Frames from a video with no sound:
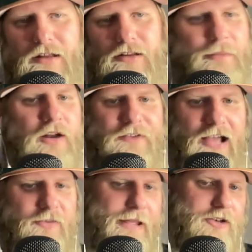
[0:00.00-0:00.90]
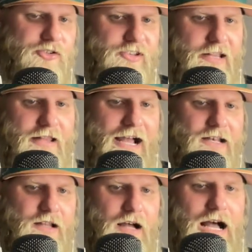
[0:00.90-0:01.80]
Let me know if you guys would be interested in that.
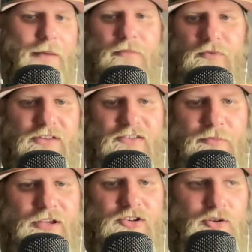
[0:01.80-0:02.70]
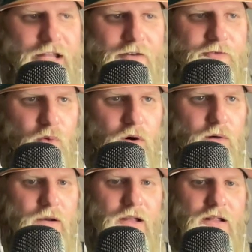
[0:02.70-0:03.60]
Was that something you tune in
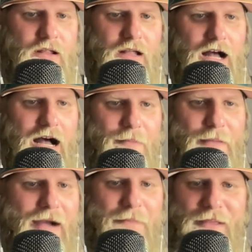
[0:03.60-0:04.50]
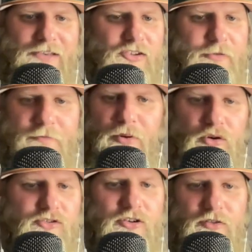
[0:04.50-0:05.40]
for? It might be just a
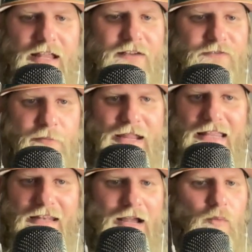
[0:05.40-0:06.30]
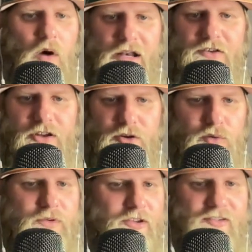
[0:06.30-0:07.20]
personal thing for me that I want to
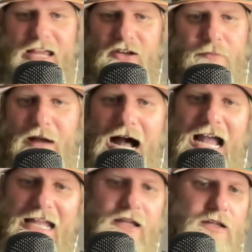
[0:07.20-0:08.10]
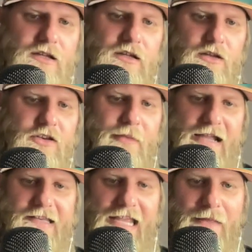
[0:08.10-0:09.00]
do to say goodbye to
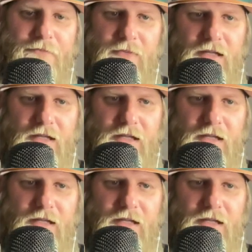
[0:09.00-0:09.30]
my team.